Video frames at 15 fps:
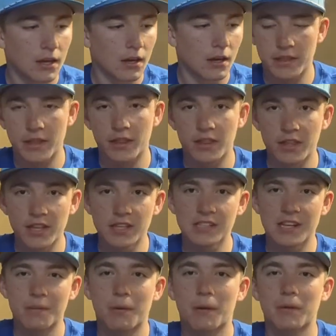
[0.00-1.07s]
And then this,
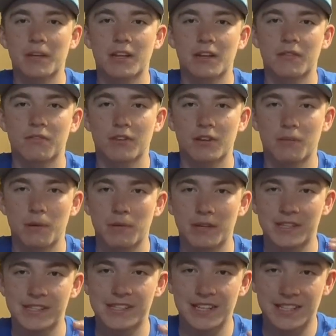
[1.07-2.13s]
I'd probably get it maybe a
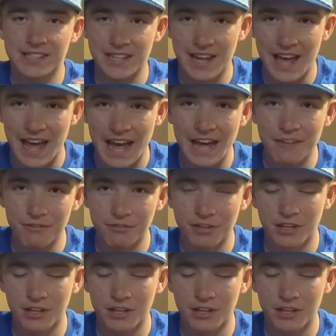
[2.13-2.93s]
6.5,